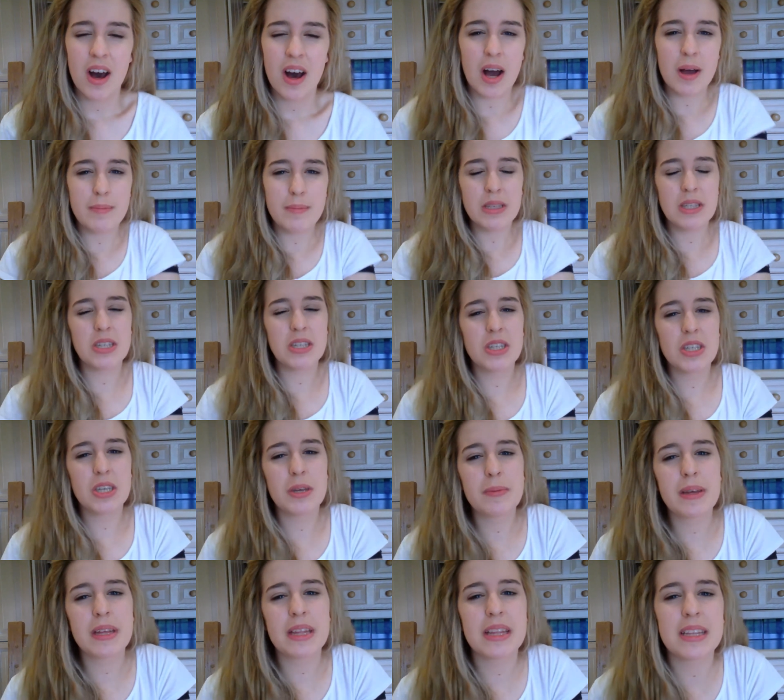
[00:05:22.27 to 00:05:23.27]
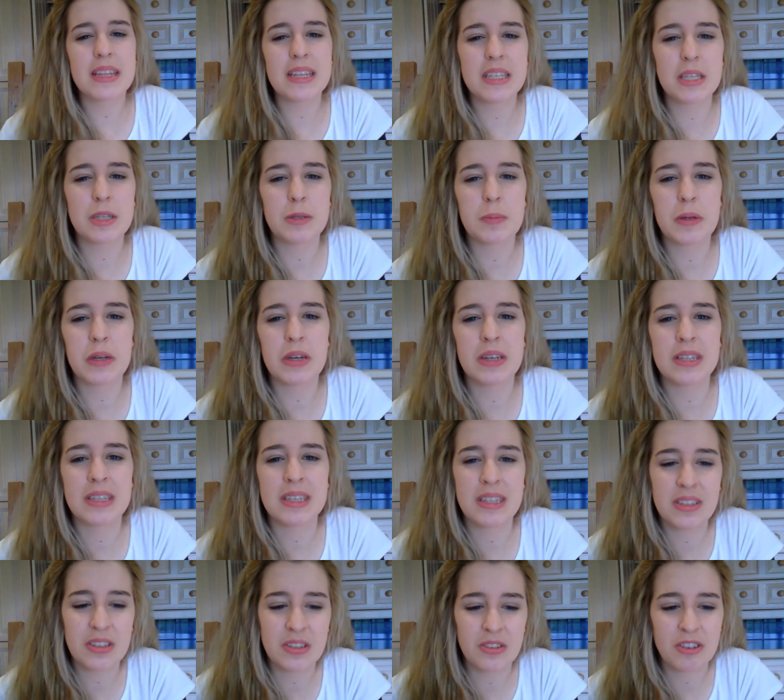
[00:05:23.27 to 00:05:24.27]
I'm assuming that this is because
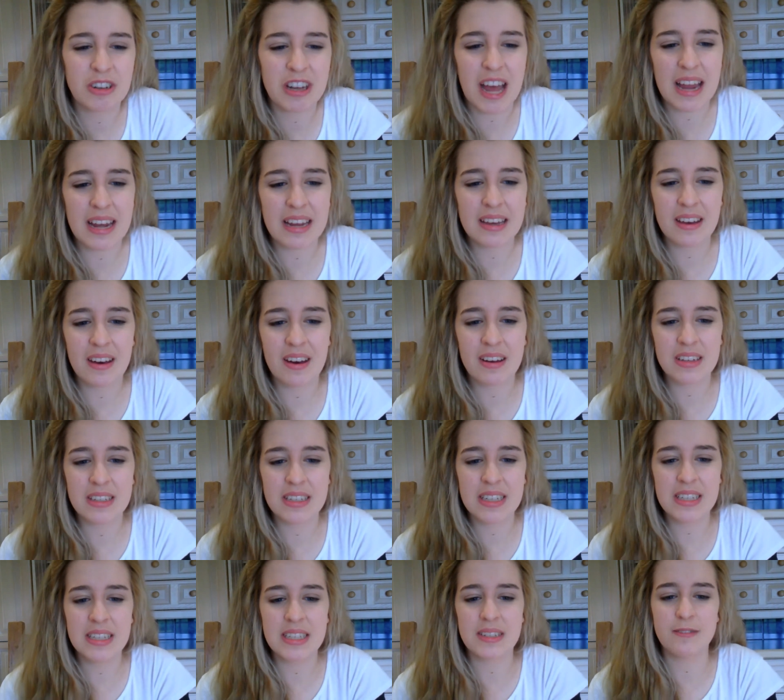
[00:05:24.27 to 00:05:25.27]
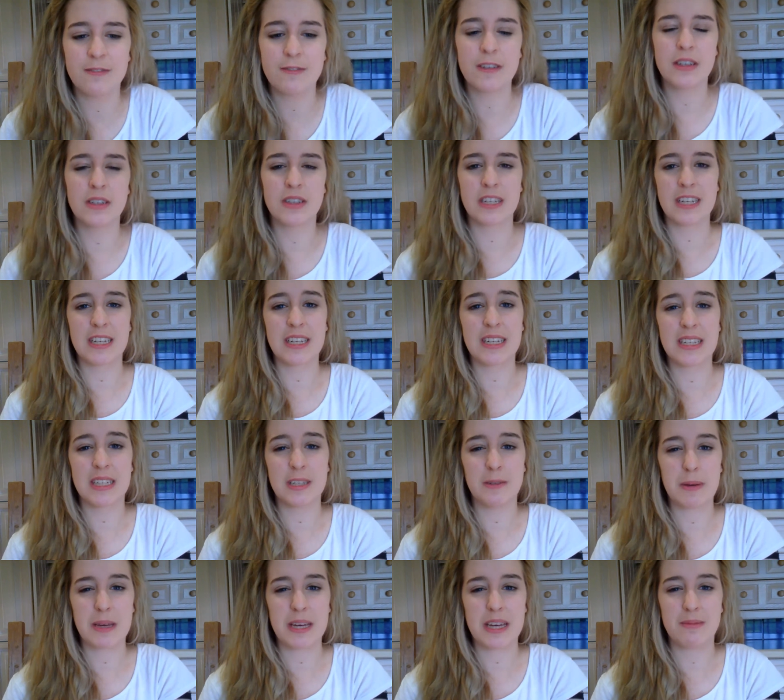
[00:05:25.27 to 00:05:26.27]
he's an organic artist and feels he needs
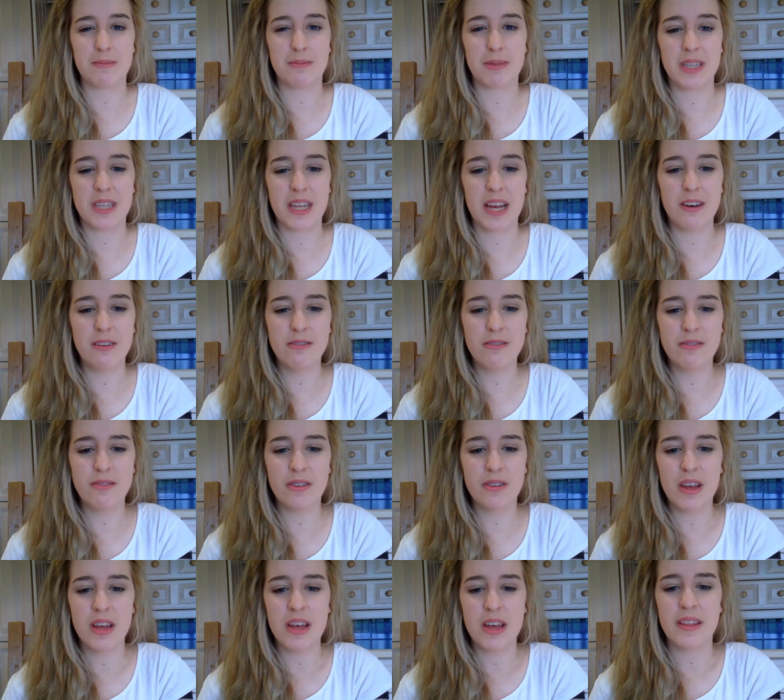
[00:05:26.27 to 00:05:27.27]
to be himself,